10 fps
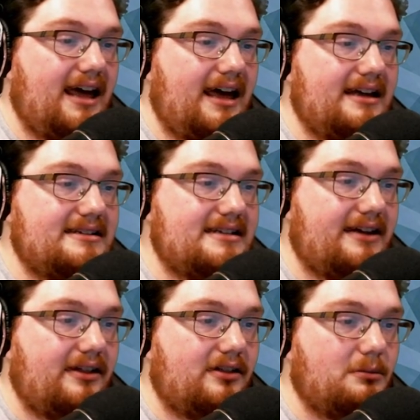And
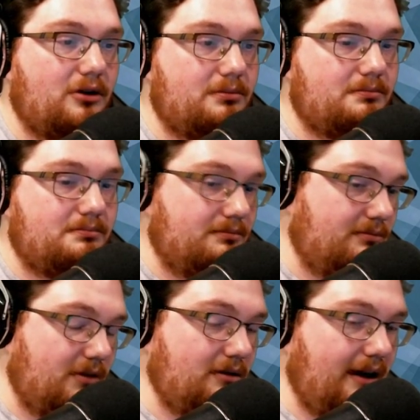I think they're both,
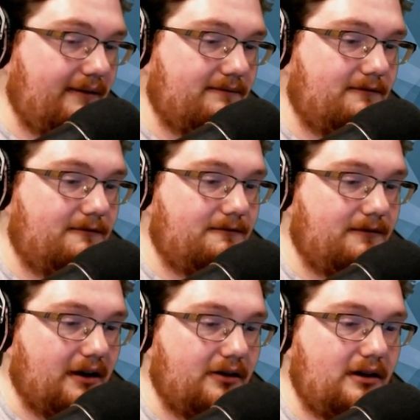you know, hey,
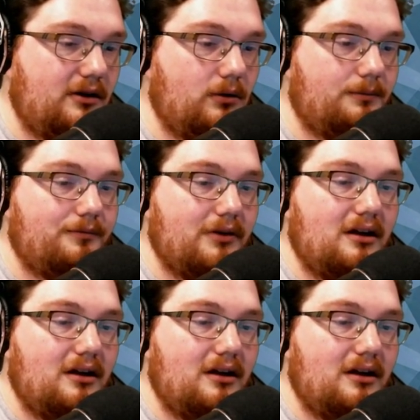fairly cool.